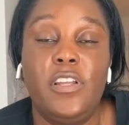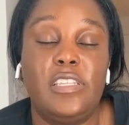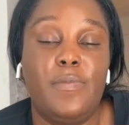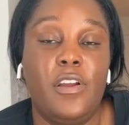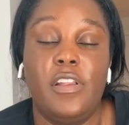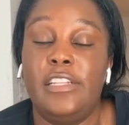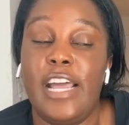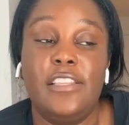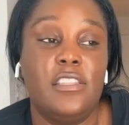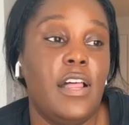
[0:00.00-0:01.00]
else, that's my like
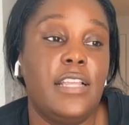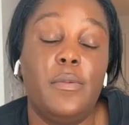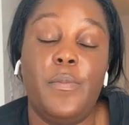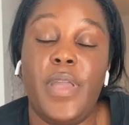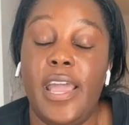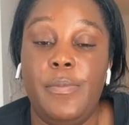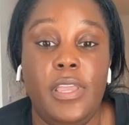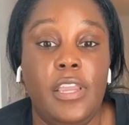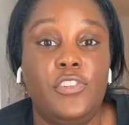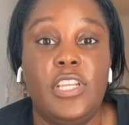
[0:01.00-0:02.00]
that's that's a bad
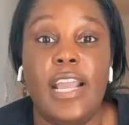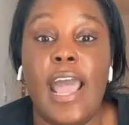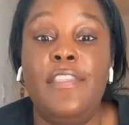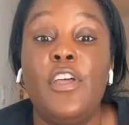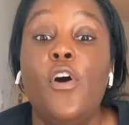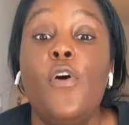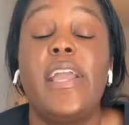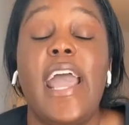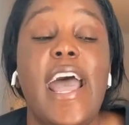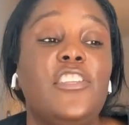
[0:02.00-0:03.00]
bitch. Like, in the whole
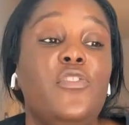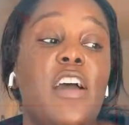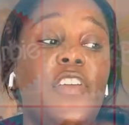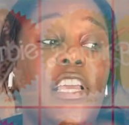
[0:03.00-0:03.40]
cast. You have